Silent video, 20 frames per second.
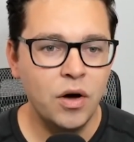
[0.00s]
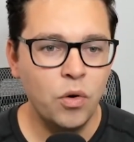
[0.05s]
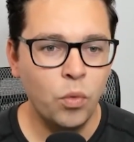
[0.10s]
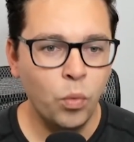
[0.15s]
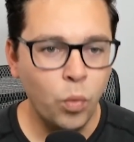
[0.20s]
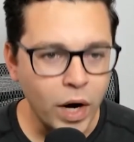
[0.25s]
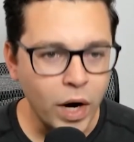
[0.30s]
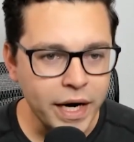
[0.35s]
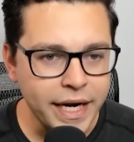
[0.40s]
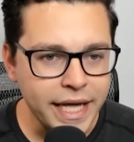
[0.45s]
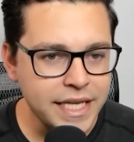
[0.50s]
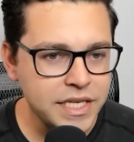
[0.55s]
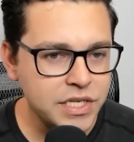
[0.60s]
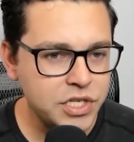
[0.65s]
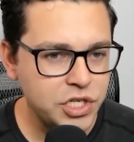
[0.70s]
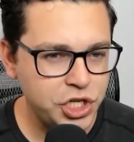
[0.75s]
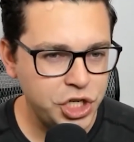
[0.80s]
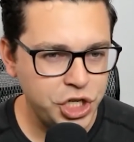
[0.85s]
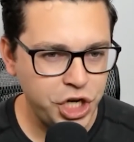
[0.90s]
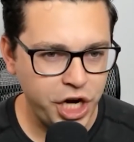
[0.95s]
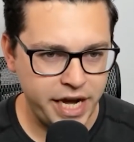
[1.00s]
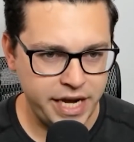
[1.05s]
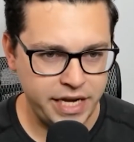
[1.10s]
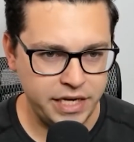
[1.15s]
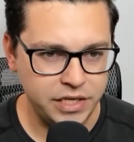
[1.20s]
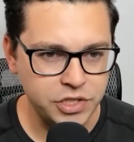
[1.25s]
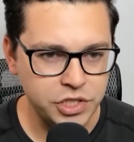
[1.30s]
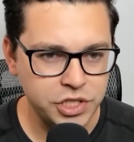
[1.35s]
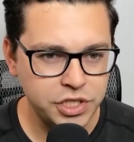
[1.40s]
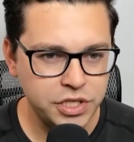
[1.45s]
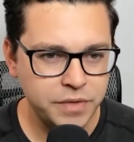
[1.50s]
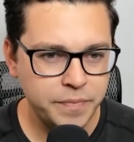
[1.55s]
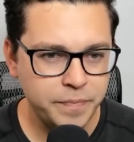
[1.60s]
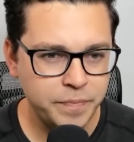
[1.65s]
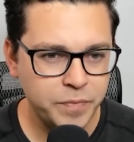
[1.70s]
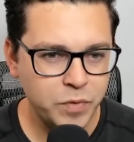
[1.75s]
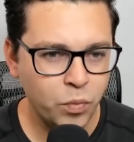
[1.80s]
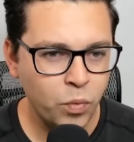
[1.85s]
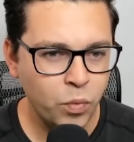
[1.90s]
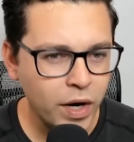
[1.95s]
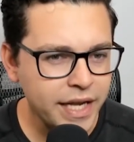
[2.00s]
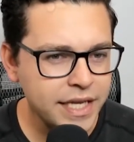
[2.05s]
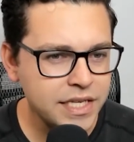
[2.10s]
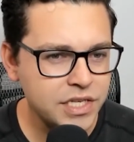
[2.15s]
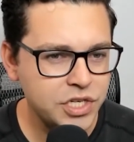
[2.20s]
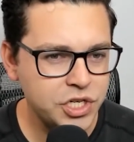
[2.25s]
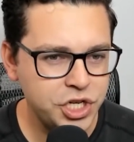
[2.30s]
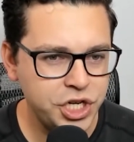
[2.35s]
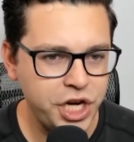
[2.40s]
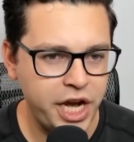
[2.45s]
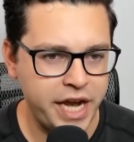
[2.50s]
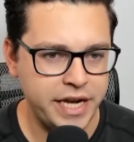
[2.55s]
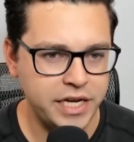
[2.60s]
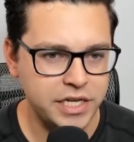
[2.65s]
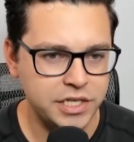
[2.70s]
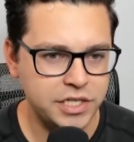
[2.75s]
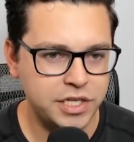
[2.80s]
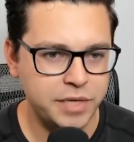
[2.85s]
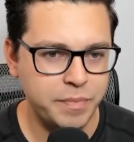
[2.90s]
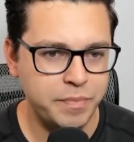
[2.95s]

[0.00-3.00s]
What has changed? what has changed to